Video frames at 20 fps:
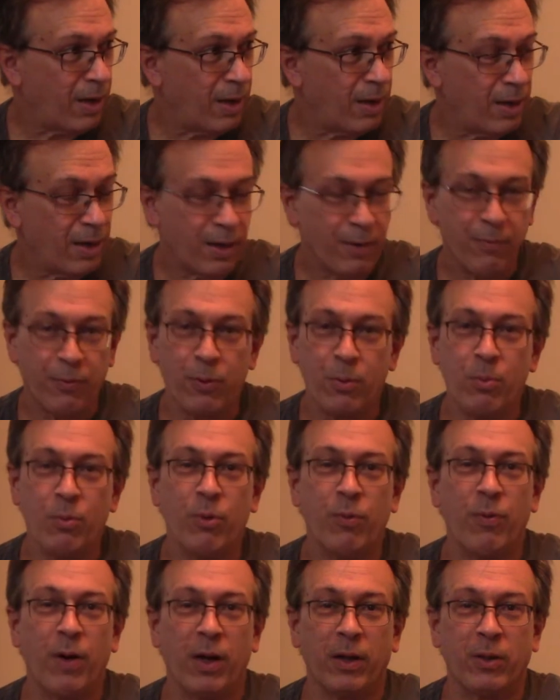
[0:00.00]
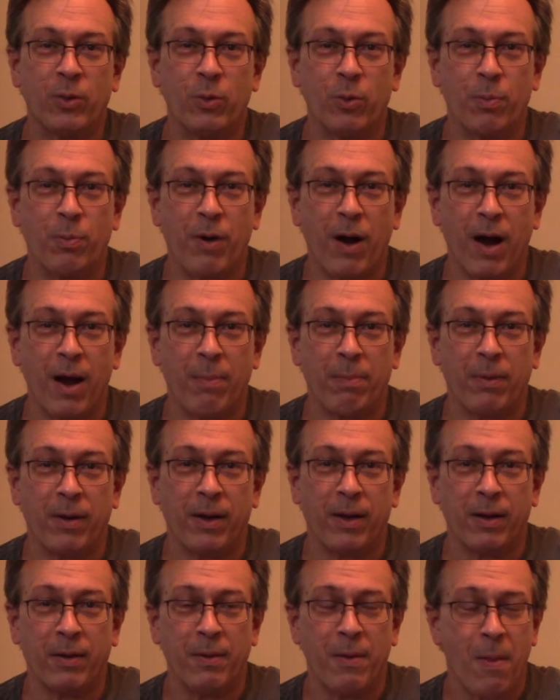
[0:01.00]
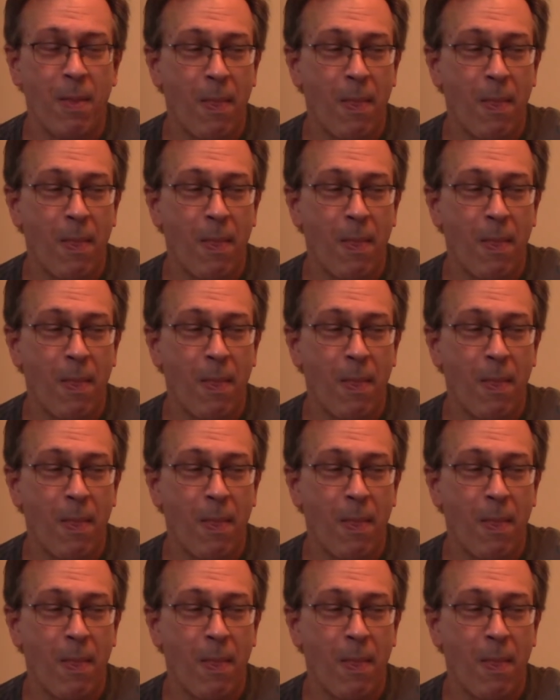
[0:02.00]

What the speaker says: If you move onto a property